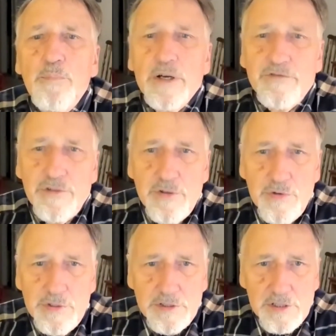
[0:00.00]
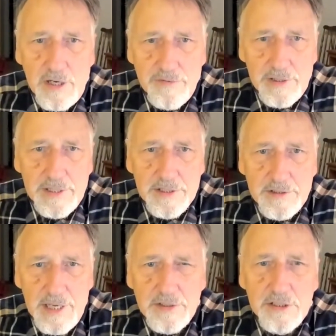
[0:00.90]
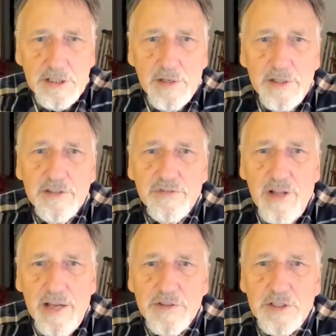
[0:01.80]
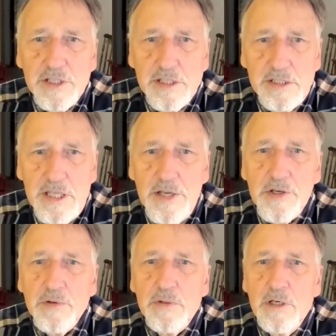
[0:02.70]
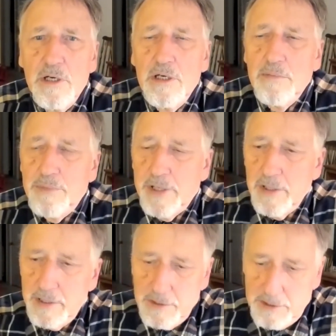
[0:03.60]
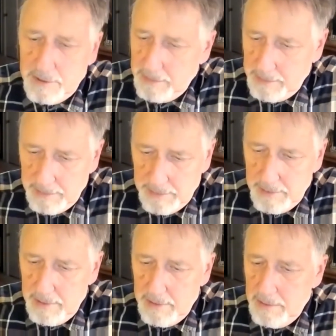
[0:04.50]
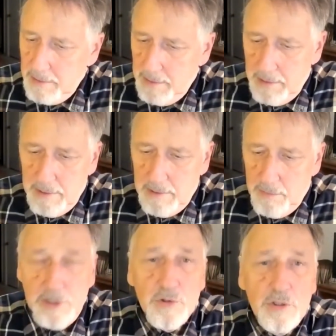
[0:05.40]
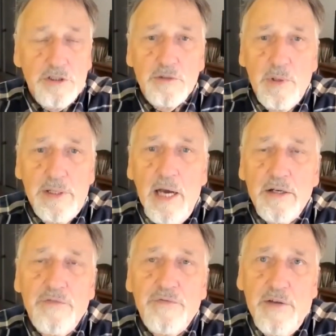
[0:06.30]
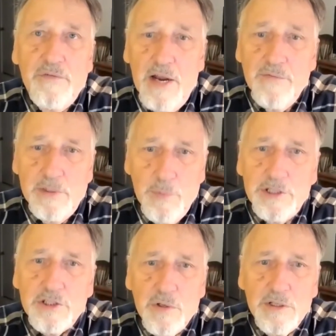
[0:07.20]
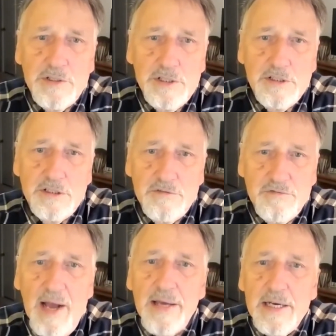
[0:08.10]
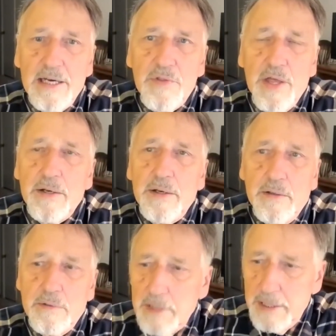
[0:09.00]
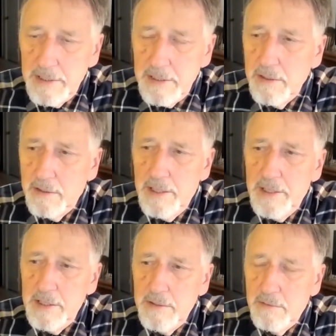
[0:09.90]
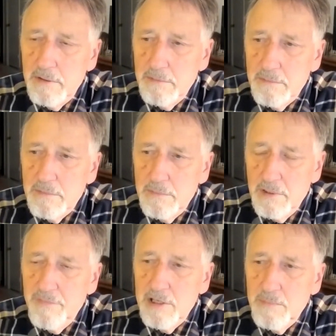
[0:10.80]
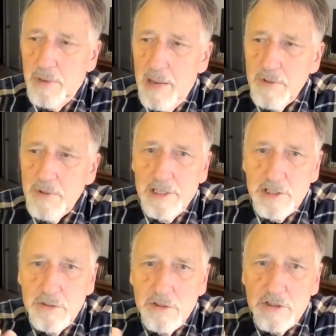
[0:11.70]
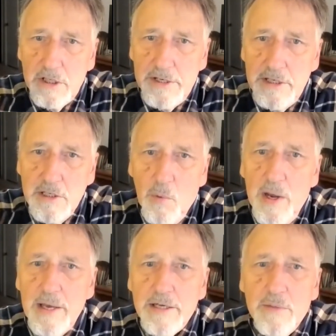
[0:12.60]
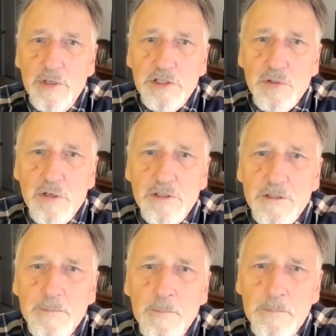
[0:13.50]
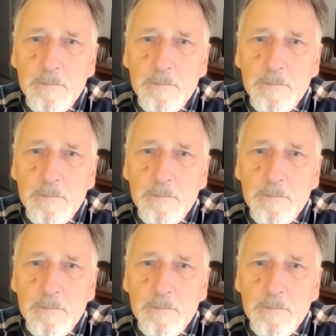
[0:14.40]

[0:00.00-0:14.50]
But further discovery is necessary if life is to continue, because resources run out. If every resource is finite, then any living population that's eating away at a resource